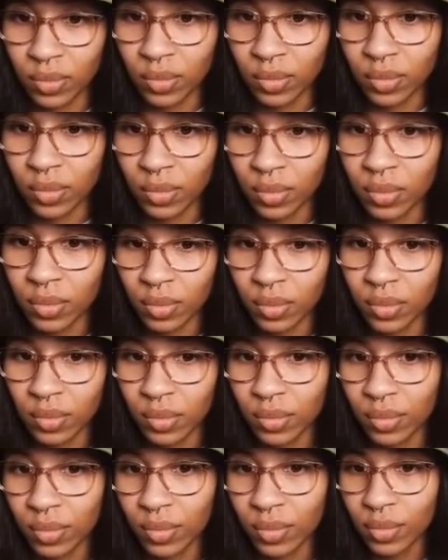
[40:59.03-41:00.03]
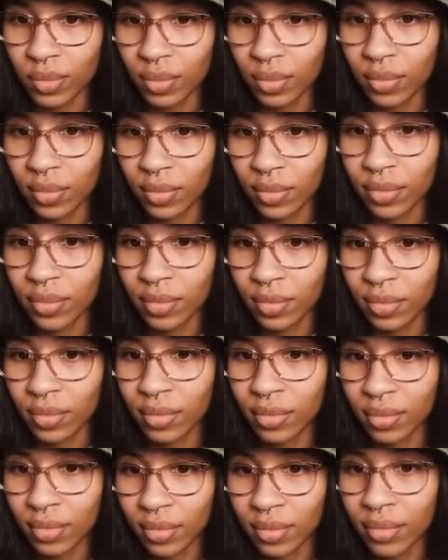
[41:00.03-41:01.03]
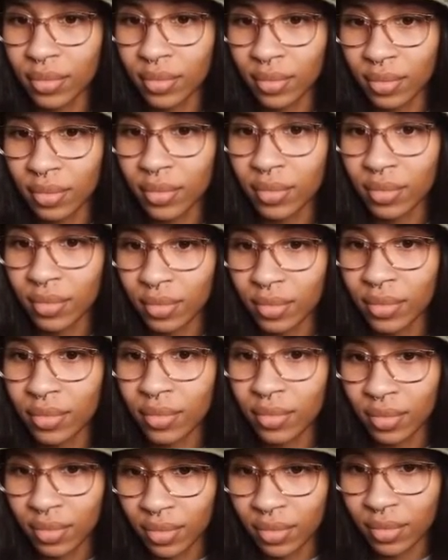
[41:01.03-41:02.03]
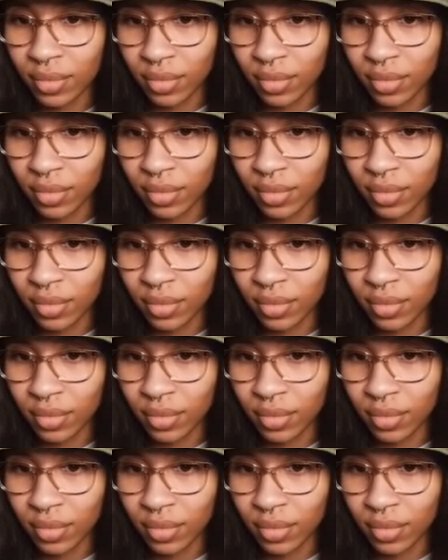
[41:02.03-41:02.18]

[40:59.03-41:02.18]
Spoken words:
(not speaking)